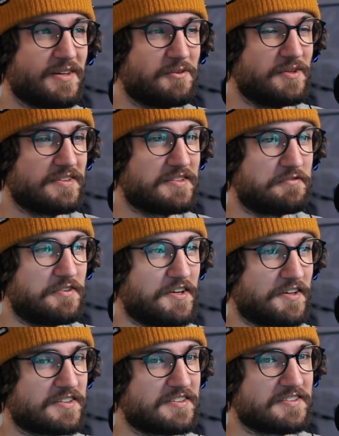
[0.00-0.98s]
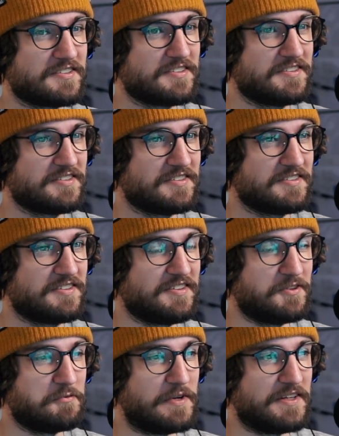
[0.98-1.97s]
What the fuck?
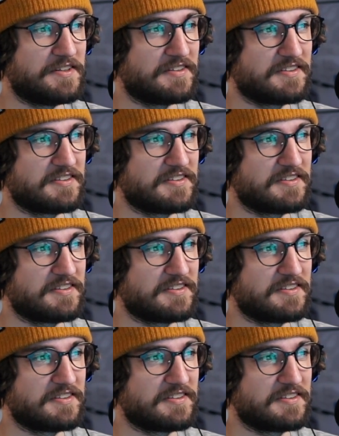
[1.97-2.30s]
So many.